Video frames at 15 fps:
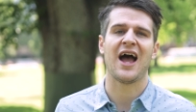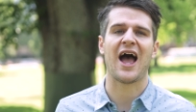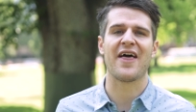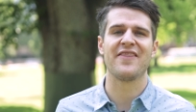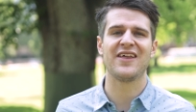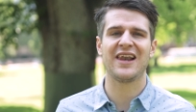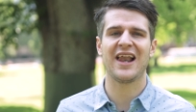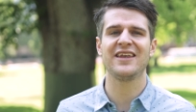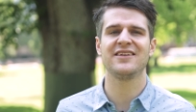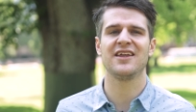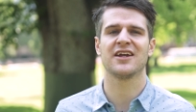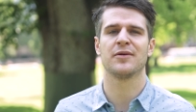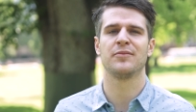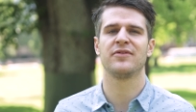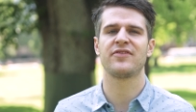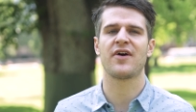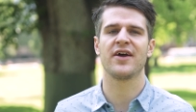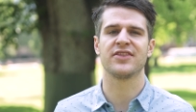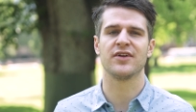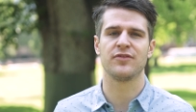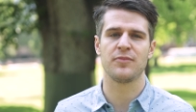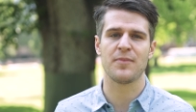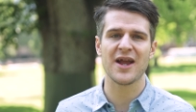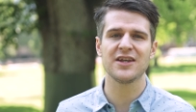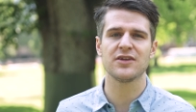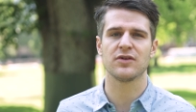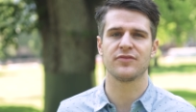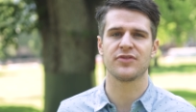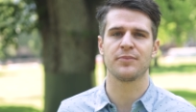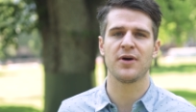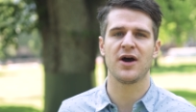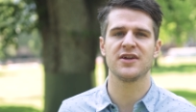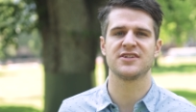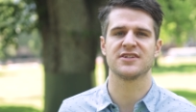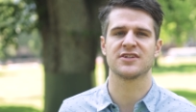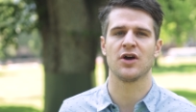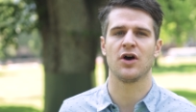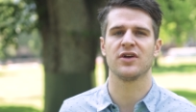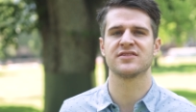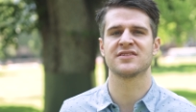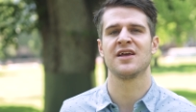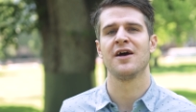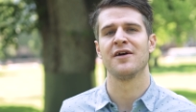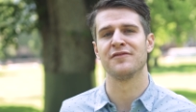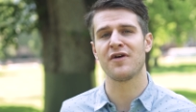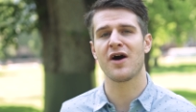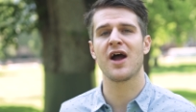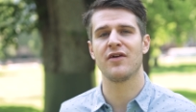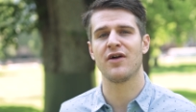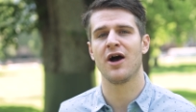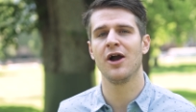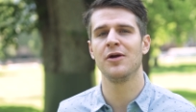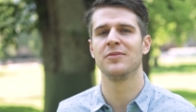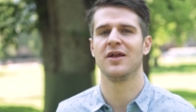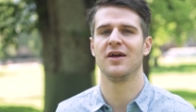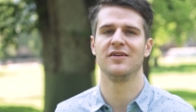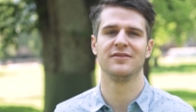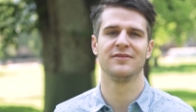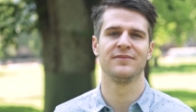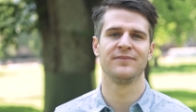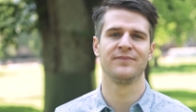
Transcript: and the lender can provide the remainder of the purchase cost via a home loan.